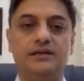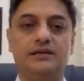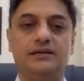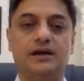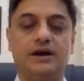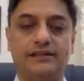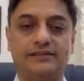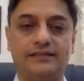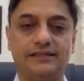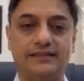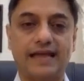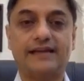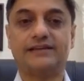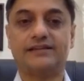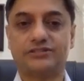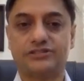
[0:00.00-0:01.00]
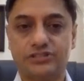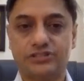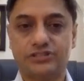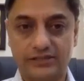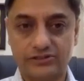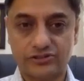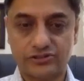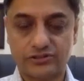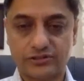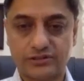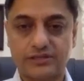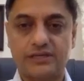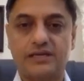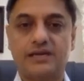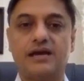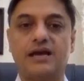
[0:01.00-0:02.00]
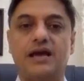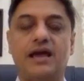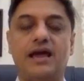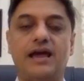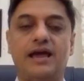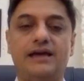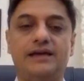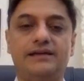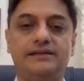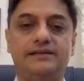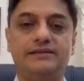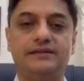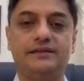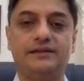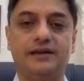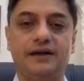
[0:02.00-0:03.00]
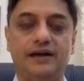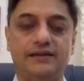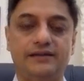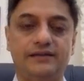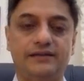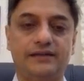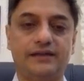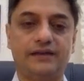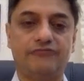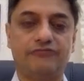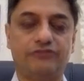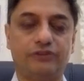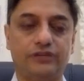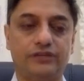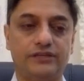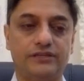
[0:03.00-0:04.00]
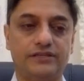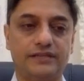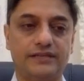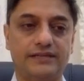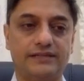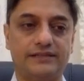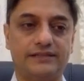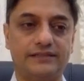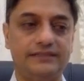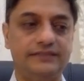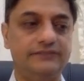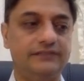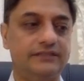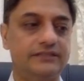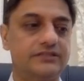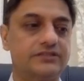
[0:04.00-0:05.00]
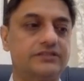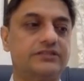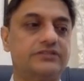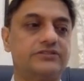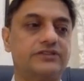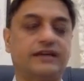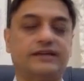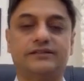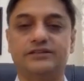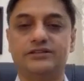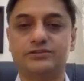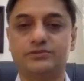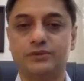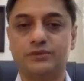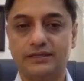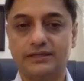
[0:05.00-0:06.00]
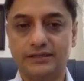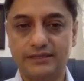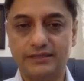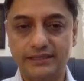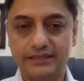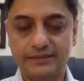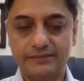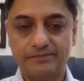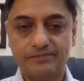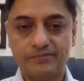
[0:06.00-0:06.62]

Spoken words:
Now, I think that has changed. And I think 4 years later, even its detractors will agree